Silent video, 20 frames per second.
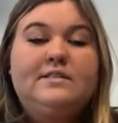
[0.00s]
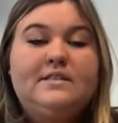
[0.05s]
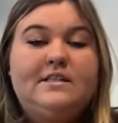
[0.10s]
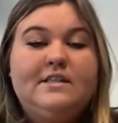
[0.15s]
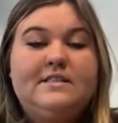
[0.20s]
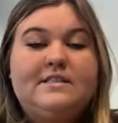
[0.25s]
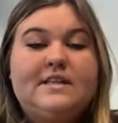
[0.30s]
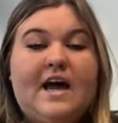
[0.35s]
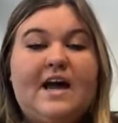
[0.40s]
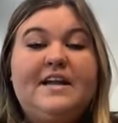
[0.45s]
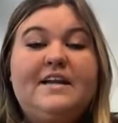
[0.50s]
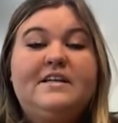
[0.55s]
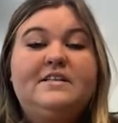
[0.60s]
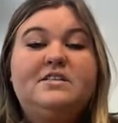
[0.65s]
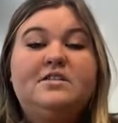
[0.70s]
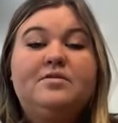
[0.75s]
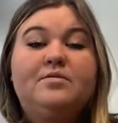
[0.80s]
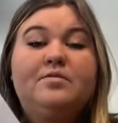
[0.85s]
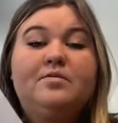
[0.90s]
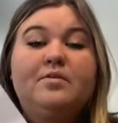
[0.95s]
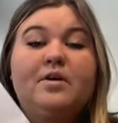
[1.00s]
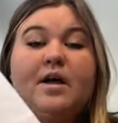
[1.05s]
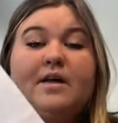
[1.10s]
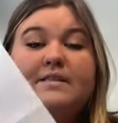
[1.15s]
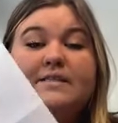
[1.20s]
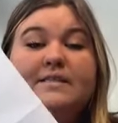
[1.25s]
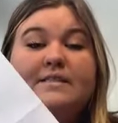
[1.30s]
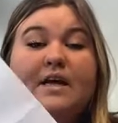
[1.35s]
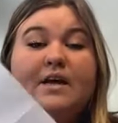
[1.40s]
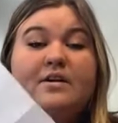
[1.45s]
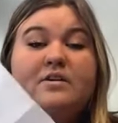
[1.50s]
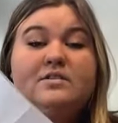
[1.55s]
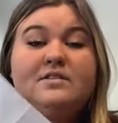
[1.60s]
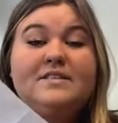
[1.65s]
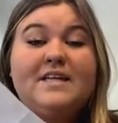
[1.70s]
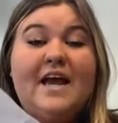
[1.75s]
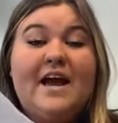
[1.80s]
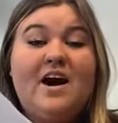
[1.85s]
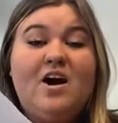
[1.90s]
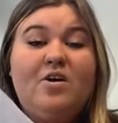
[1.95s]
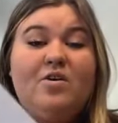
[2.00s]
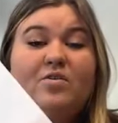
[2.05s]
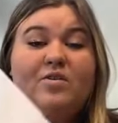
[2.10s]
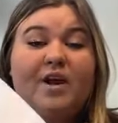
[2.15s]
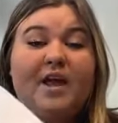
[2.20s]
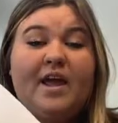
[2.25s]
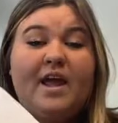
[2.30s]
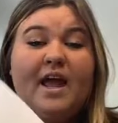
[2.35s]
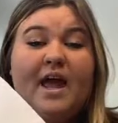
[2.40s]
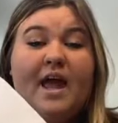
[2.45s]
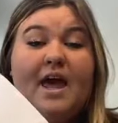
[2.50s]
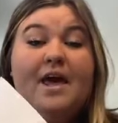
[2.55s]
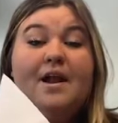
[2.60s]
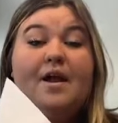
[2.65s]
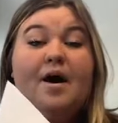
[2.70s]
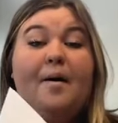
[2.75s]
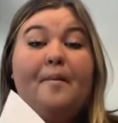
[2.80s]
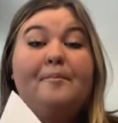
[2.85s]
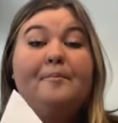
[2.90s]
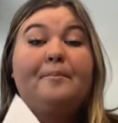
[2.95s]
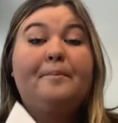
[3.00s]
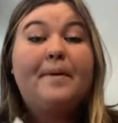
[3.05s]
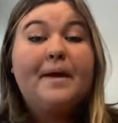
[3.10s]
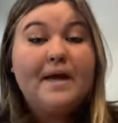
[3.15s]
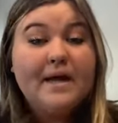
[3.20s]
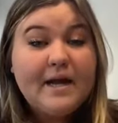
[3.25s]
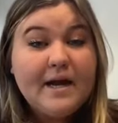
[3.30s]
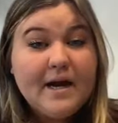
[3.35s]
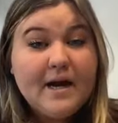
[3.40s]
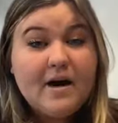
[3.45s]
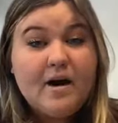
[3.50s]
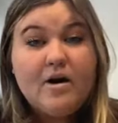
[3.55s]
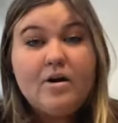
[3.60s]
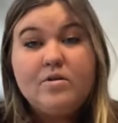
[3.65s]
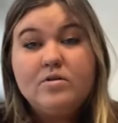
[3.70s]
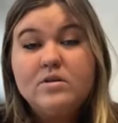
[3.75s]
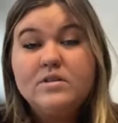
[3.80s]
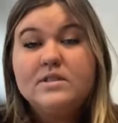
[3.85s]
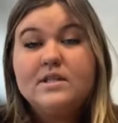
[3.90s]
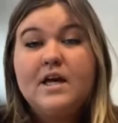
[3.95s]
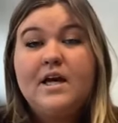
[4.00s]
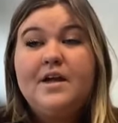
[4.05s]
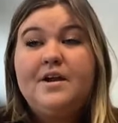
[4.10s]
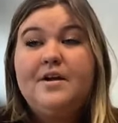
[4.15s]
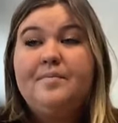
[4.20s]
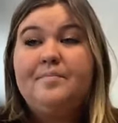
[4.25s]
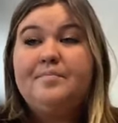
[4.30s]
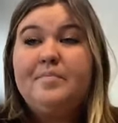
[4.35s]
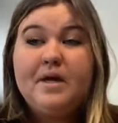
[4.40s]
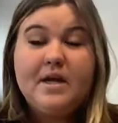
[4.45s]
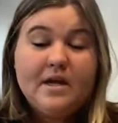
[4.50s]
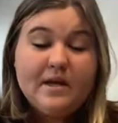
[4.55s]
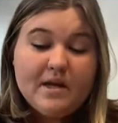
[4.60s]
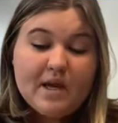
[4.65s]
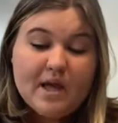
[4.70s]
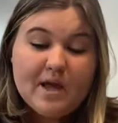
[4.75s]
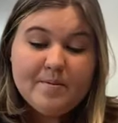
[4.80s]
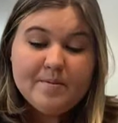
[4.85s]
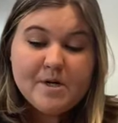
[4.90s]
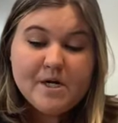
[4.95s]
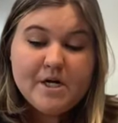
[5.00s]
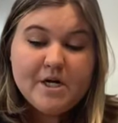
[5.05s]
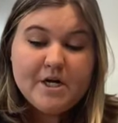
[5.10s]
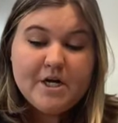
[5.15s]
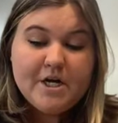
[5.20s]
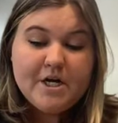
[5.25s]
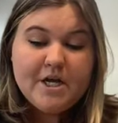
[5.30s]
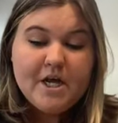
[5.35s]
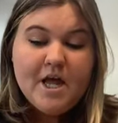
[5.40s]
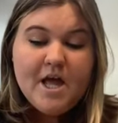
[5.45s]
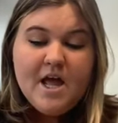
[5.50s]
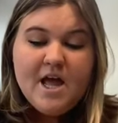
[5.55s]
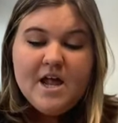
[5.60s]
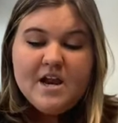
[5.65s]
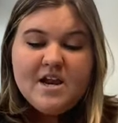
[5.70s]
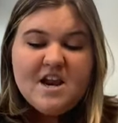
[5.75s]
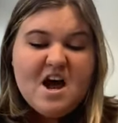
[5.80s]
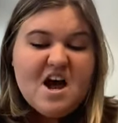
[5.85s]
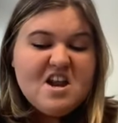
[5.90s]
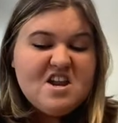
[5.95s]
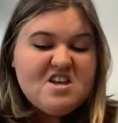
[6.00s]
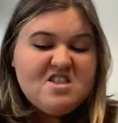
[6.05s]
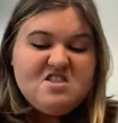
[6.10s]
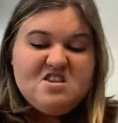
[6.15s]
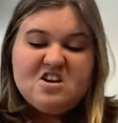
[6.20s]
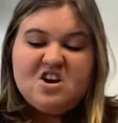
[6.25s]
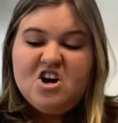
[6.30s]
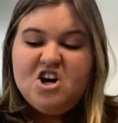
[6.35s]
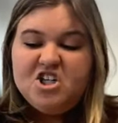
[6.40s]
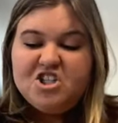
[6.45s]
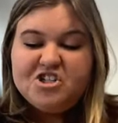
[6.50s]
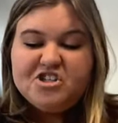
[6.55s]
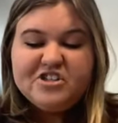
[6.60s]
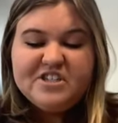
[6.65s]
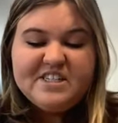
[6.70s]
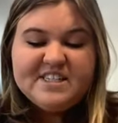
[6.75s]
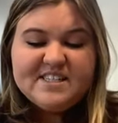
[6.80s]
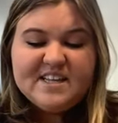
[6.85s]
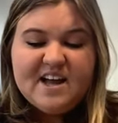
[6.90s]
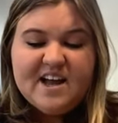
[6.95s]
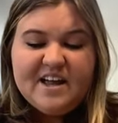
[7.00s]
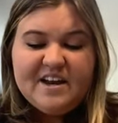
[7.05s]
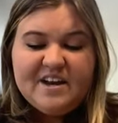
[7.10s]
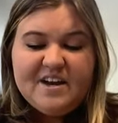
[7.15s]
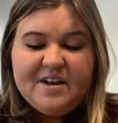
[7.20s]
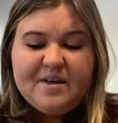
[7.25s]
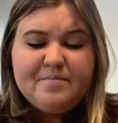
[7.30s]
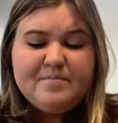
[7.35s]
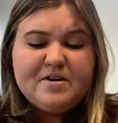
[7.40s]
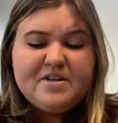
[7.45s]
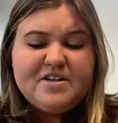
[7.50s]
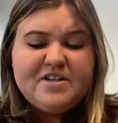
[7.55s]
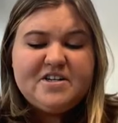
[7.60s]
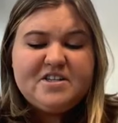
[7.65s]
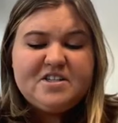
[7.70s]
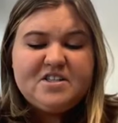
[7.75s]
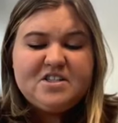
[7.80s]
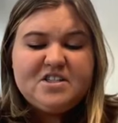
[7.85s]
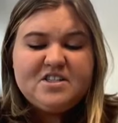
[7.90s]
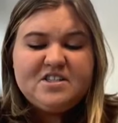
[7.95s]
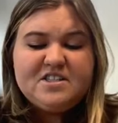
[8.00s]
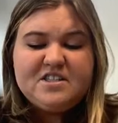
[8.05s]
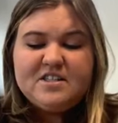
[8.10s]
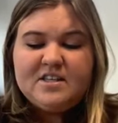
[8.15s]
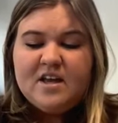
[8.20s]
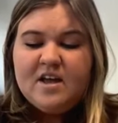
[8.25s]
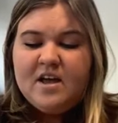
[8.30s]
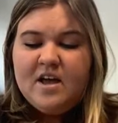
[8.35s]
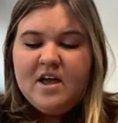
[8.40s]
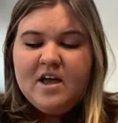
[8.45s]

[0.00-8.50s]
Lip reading: decided to settle down in a big house in a big neighborhood, not in the countryside anymore, just